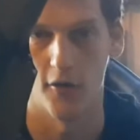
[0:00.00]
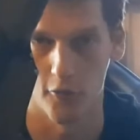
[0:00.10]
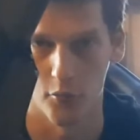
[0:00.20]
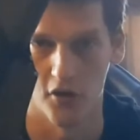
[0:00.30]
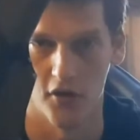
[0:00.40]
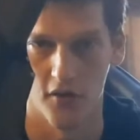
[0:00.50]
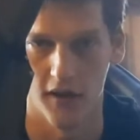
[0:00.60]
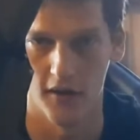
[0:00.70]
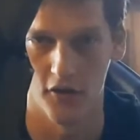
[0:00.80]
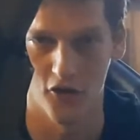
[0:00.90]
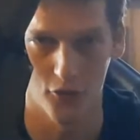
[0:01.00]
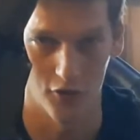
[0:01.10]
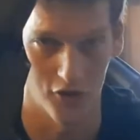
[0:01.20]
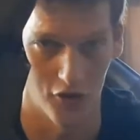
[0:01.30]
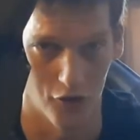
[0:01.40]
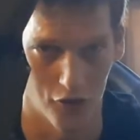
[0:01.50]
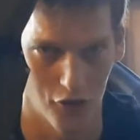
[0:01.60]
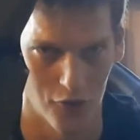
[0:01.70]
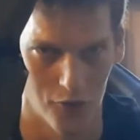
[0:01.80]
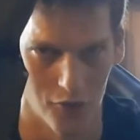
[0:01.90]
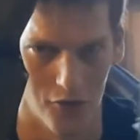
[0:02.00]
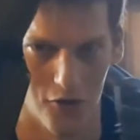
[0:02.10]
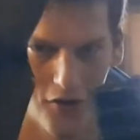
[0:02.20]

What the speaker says: a bit of that in this video too for you.